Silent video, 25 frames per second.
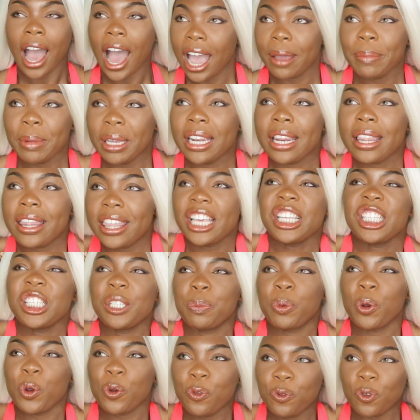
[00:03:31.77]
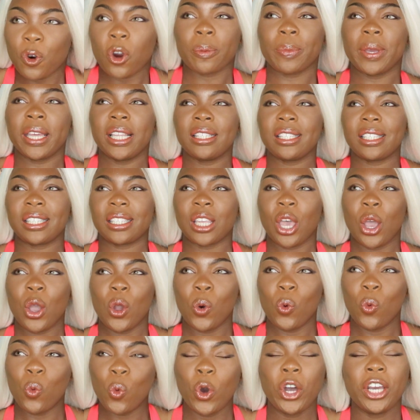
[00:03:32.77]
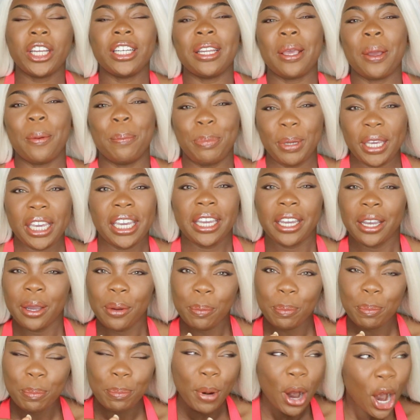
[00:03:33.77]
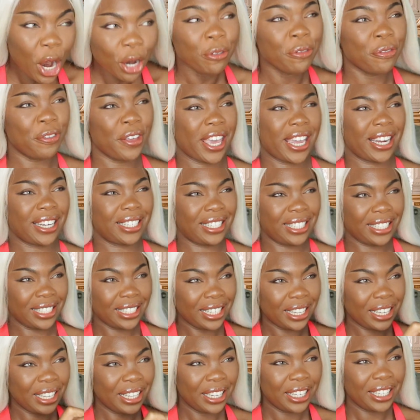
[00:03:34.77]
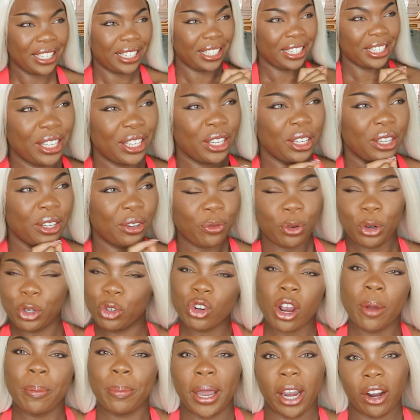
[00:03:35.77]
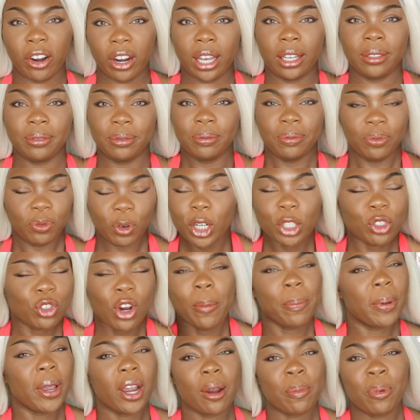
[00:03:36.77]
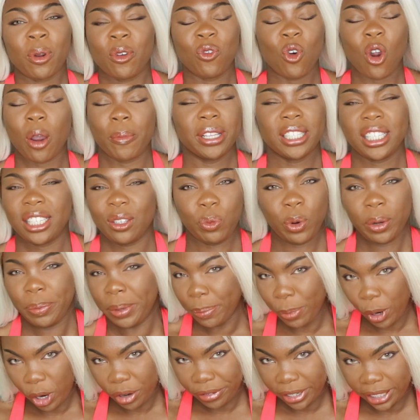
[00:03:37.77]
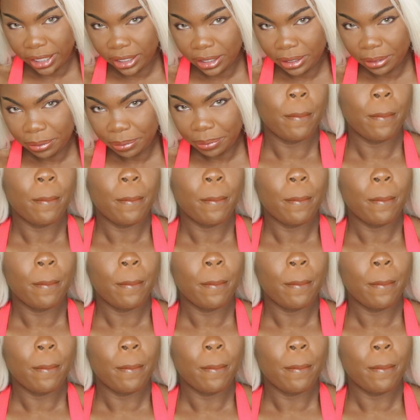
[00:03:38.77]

I mean, this performance would be perfect for Trump era. For a Trump era performance, it would be perfect.